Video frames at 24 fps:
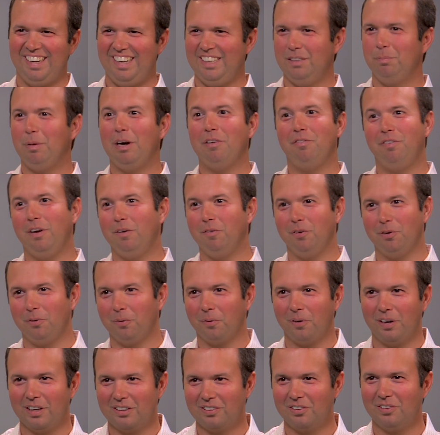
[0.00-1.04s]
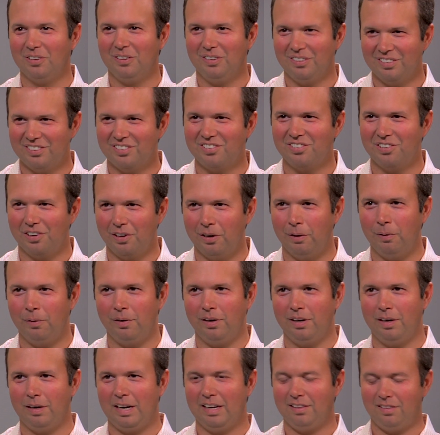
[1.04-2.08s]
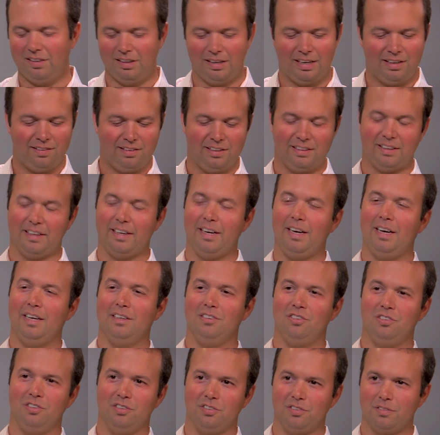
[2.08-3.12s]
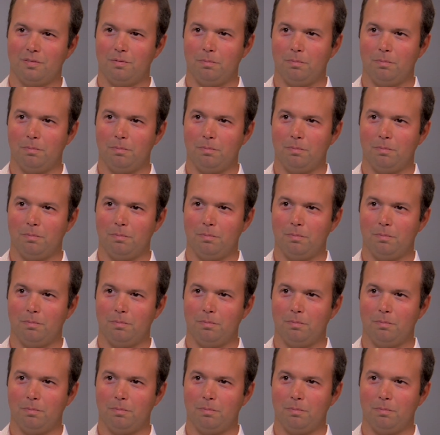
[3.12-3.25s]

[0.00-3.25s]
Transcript: He's my favorite director. Oh, nice. So I think the guy is just